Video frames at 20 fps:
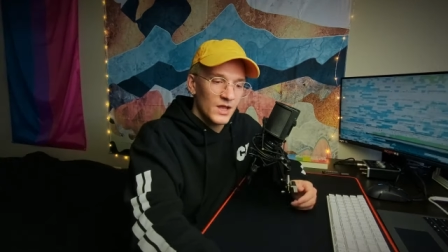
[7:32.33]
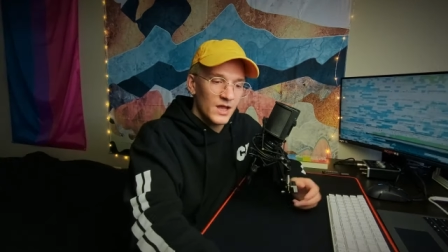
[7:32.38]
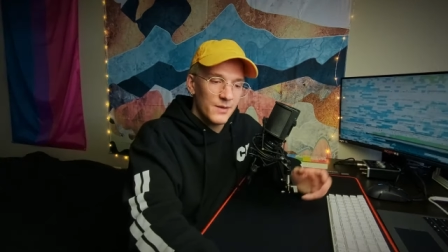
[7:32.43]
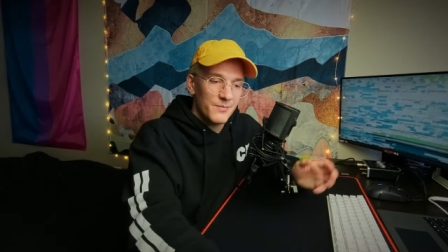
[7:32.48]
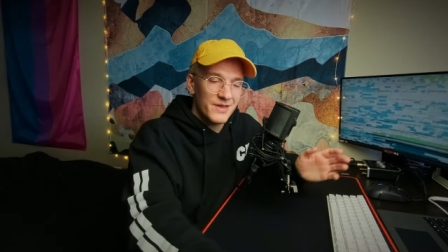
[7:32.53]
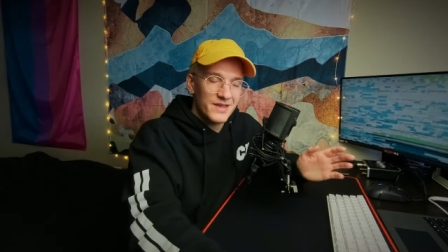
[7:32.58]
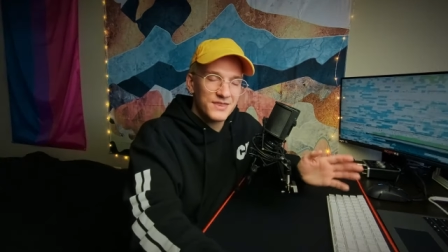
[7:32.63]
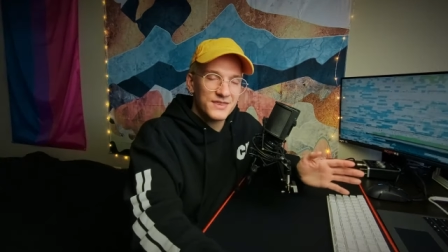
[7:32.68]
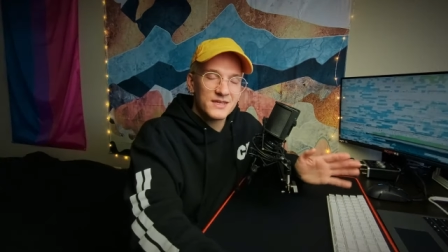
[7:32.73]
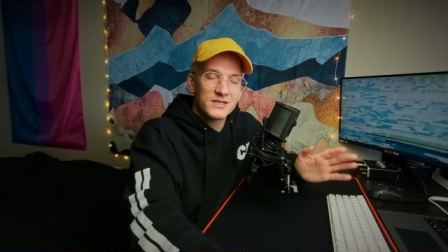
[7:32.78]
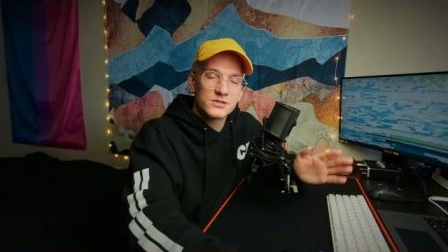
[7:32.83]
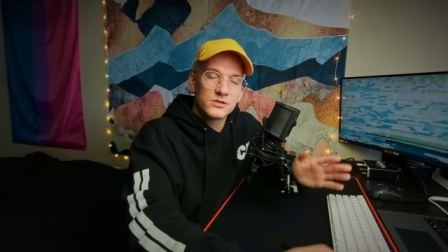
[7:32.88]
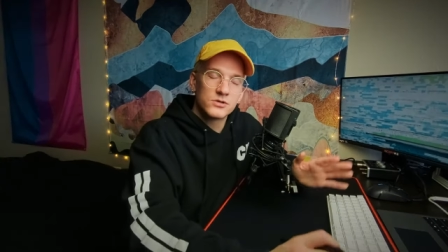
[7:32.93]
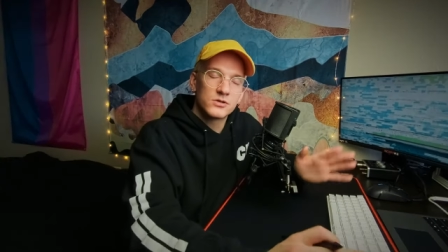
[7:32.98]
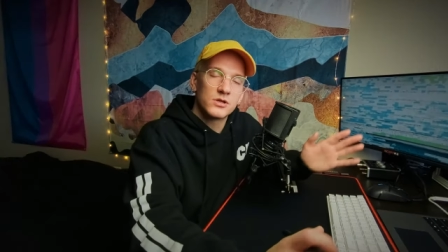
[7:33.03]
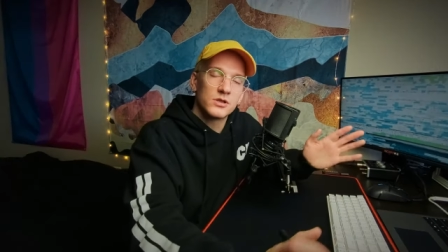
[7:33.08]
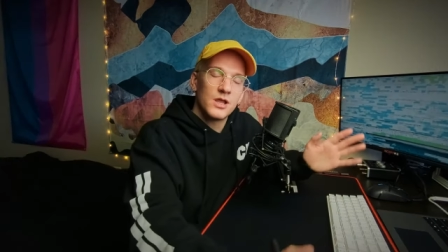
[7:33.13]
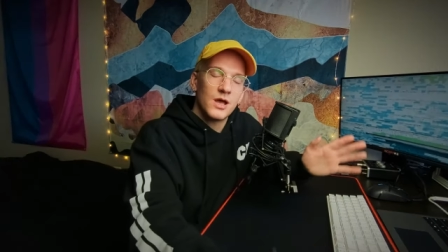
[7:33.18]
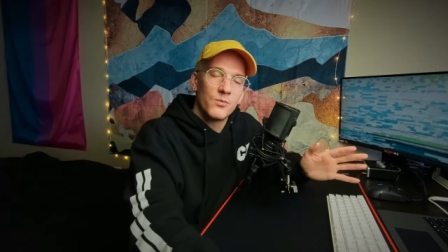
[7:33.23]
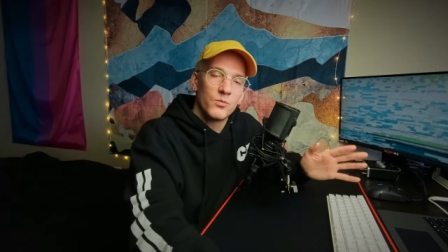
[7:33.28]
and make things look
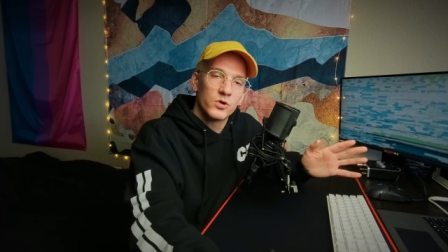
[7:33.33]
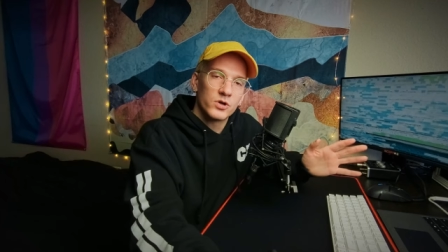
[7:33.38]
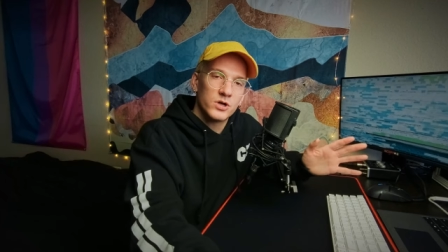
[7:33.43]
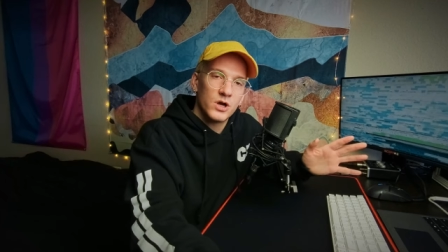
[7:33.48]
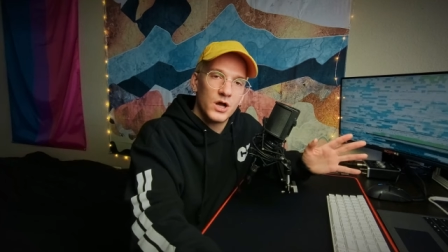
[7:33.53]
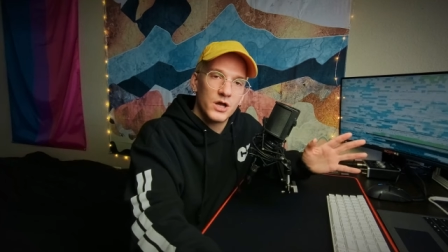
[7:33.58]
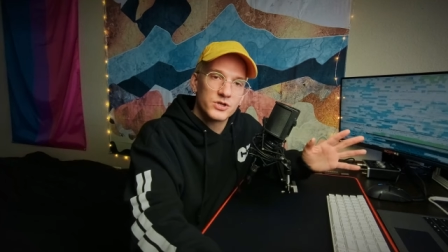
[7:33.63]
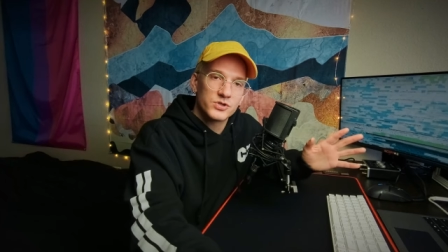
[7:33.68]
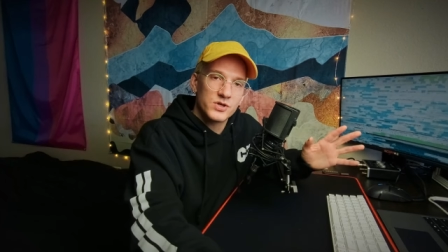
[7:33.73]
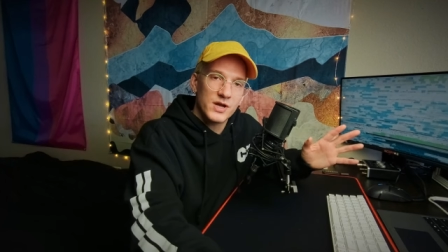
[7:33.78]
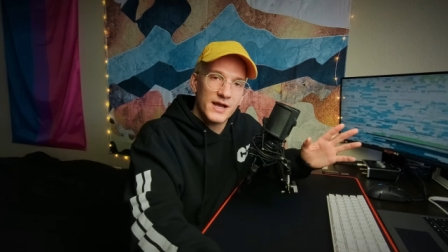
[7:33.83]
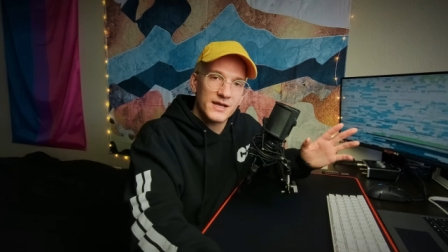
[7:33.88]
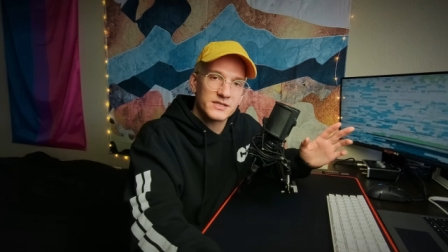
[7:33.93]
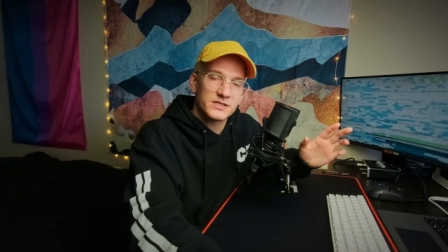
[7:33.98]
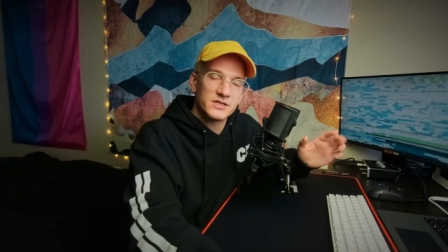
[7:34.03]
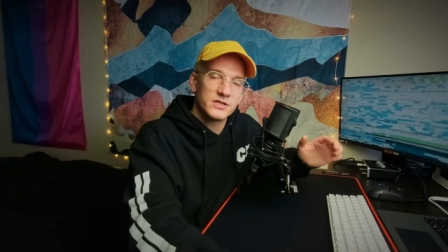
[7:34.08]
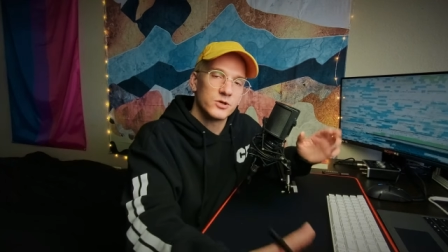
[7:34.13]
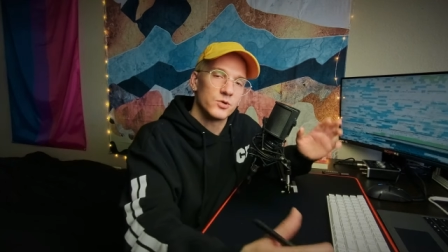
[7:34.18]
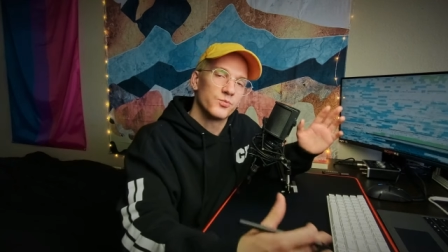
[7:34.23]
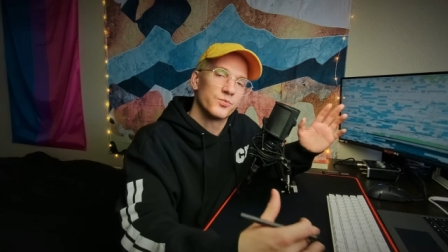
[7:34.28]
a lot more
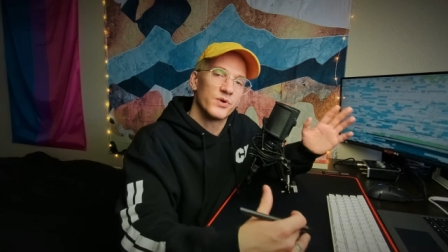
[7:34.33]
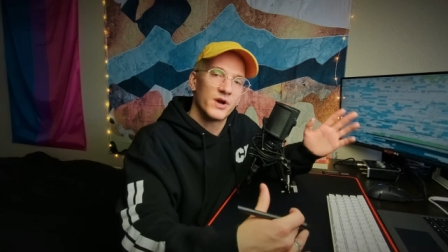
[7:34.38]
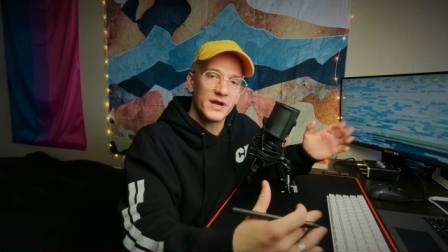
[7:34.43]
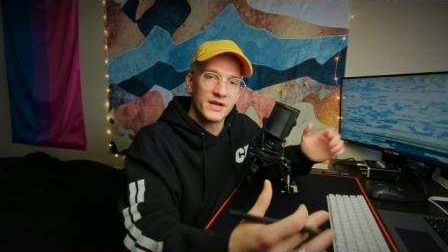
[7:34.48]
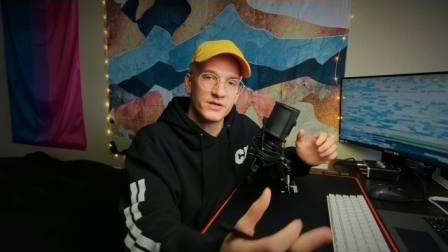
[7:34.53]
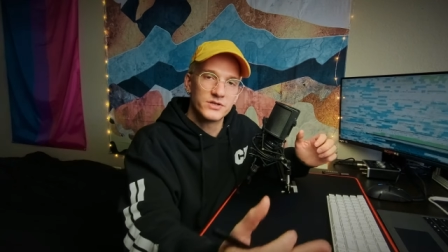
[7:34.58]
contrasty or bright